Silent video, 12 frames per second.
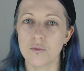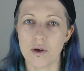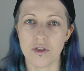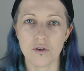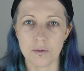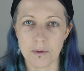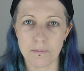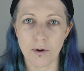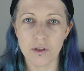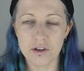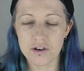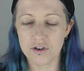whether you can be
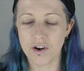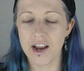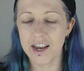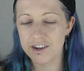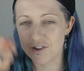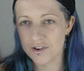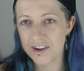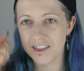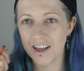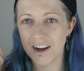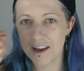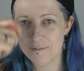bothered really
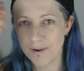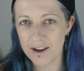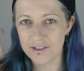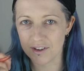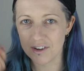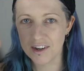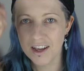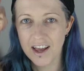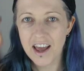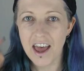drawing the eyebrows on